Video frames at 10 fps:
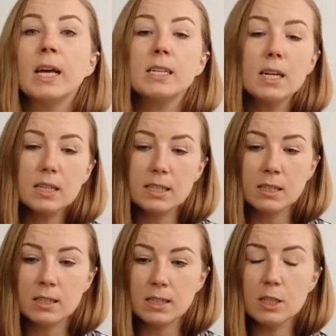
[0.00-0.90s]
Yeah,
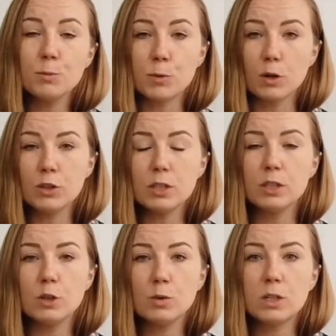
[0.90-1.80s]
in this
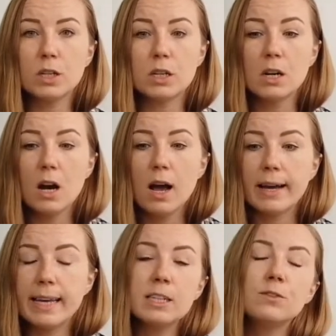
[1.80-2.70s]
project, you are
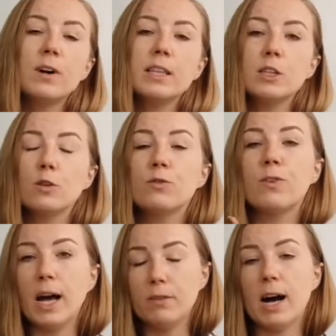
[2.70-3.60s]
getting funding of
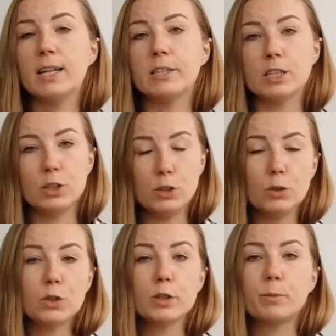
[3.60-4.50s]
500
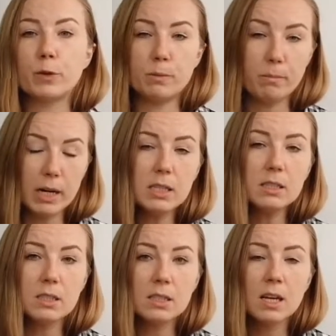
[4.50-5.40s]
euros per month.